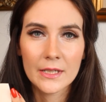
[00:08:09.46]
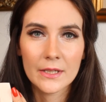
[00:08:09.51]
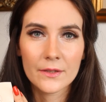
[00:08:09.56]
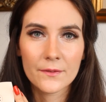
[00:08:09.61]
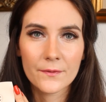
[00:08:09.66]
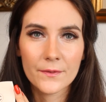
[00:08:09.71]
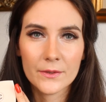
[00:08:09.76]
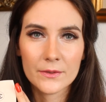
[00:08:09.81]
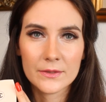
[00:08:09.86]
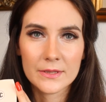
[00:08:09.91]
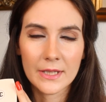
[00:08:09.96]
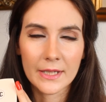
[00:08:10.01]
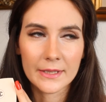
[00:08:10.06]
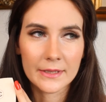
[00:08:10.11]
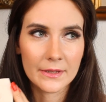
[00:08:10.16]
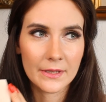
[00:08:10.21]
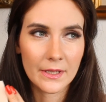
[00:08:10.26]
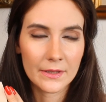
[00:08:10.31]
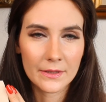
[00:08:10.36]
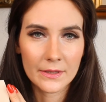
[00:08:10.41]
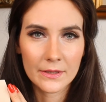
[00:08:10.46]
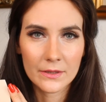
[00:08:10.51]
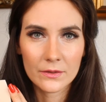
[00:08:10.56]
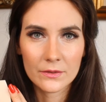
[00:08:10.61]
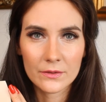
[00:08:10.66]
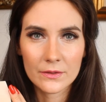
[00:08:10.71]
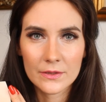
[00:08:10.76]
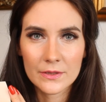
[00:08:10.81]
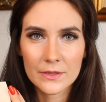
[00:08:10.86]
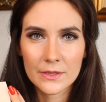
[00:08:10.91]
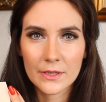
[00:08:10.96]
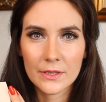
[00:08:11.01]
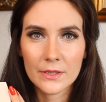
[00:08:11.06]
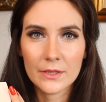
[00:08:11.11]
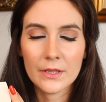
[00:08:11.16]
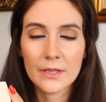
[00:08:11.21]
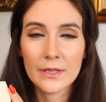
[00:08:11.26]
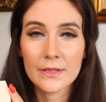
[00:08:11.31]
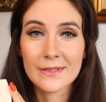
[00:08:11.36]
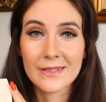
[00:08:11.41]
it feels like nothing on the
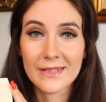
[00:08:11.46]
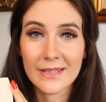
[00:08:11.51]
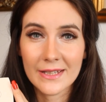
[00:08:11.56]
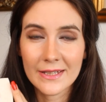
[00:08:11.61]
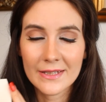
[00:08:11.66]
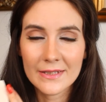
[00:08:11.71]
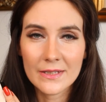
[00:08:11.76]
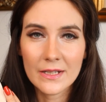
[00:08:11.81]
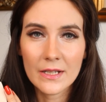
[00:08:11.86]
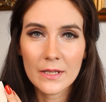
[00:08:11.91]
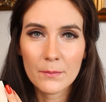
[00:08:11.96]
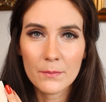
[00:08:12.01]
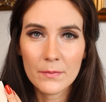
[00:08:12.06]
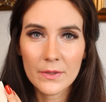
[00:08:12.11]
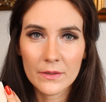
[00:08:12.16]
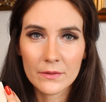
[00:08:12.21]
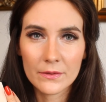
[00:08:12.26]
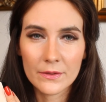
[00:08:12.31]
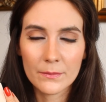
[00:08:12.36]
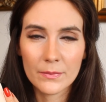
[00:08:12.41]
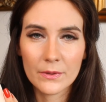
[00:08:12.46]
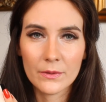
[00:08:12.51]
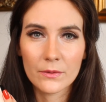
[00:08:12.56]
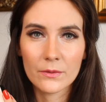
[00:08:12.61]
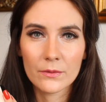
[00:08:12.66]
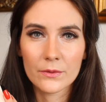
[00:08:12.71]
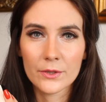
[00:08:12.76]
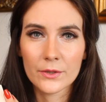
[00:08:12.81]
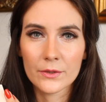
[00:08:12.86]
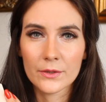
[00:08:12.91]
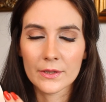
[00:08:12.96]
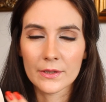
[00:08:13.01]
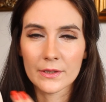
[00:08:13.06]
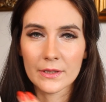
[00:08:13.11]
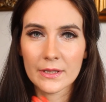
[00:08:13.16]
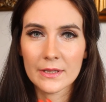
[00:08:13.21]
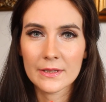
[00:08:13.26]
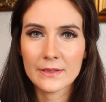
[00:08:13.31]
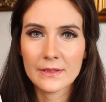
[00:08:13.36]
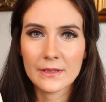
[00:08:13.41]
skin, it's easily buildable, you can
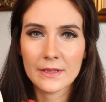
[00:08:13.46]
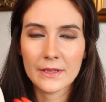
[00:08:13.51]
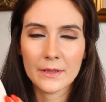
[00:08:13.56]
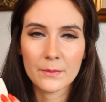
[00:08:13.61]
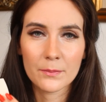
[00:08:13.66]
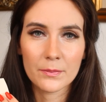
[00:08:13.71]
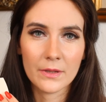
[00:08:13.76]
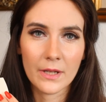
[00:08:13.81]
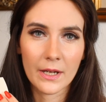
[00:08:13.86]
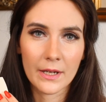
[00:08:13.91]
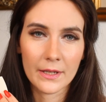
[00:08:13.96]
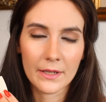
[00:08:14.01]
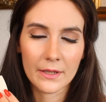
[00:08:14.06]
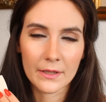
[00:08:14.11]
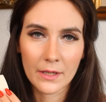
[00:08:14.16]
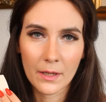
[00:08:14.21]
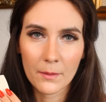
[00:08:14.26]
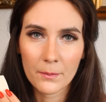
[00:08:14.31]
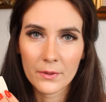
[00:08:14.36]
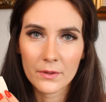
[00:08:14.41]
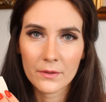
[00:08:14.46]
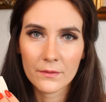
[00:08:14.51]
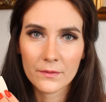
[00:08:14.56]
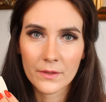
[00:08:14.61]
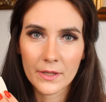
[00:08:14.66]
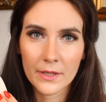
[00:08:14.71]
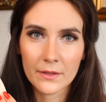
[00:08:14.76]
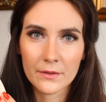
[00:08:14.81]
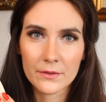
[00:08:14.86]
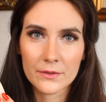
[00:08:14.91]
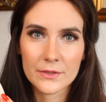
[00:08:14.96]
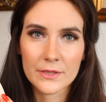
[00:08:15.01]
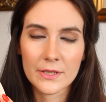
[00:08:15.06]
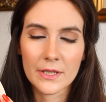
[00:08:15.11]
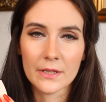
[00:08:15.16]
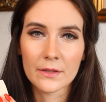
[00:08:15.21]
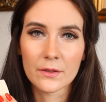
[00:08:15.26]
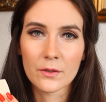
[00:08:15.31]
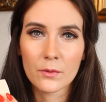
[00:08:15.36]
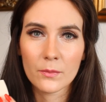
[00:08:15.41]
easily apply a couple of layers
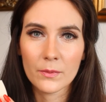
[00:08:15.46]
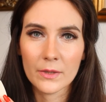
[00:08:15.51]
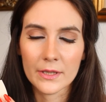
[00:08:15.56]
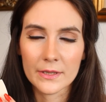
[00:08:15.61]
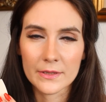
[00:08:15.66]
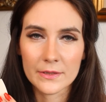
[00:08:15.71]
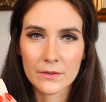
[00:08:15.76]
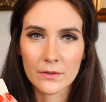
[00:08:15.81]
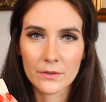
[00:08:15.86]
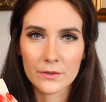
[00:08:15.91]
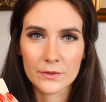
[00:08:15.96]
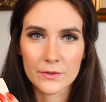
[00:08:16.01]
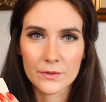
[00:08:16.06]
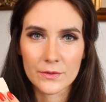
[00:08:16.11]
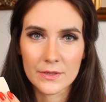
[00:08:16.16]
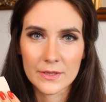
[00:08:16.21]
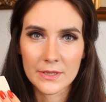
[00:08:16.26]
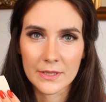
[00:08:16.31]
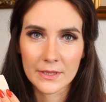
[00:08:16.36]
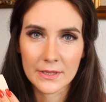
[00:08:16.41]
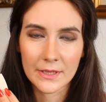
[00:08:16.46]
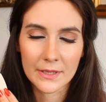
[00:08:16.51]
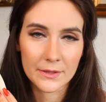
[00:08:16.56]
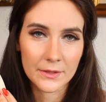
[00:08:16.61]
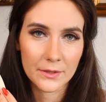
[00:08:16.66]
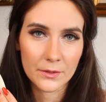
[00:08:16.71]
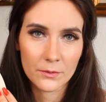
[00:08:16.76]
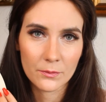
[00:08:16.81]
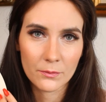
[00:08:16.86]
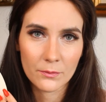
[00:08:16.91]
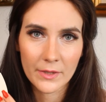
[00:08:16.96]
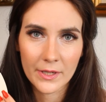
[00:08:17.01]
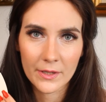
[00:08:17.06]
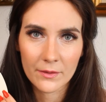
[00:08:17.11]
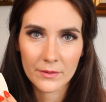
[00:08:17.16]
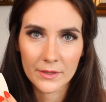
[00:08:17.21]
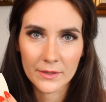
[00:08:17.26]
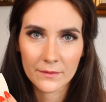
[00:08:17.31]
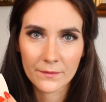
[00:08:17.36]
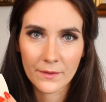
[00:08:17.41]
and nobody is going to see that you're
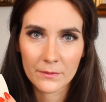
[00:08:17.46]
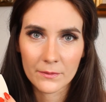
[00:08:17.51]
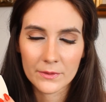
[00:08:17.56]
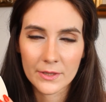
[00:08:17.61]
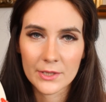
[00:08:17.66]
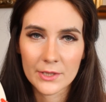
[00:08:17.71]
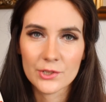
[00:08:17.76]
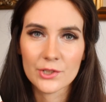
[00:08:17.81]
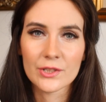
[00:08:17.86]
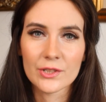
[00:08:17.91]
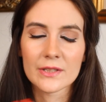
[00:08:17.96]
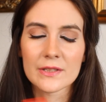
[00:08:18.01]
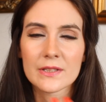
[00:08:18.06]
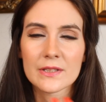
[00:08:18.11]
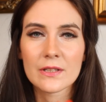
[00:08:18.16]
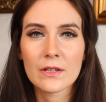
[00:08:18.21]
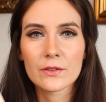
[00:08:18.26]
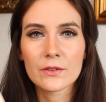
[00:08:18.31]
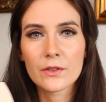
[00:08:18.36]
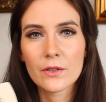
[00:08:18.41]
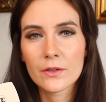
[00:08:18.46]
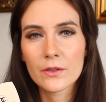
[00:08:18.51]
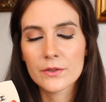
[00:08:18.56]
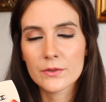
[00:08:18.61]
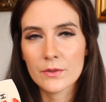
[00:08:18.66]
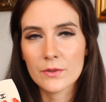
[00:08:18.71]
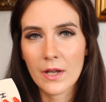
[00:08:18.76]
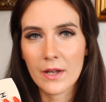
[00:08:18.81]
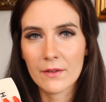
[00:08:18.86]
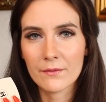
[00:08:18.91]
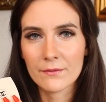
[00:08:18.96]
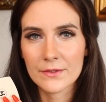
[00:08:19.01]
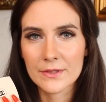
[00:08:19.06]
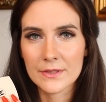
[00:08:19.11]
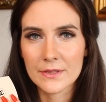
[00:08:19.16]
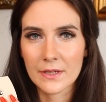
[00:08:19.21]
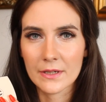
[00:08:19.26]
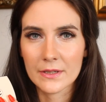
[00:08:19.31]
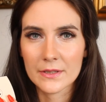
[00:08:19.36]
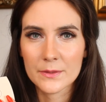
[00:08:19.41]
wearing foundation, it's not going to
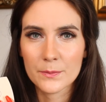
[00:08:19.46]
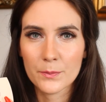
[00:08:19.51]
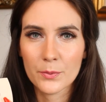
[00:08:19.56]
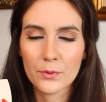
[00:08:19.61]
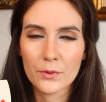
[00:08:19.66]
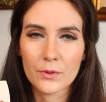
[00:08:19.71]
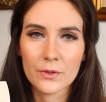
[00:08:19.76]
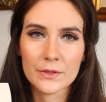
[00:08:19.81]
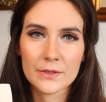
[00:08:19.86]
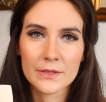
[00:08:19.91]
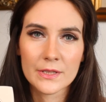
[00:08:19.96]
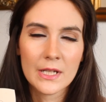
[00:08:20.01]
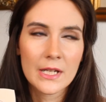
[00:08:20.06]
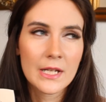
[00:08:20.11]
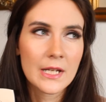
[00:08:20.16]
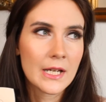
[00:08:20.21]
emphasize pores,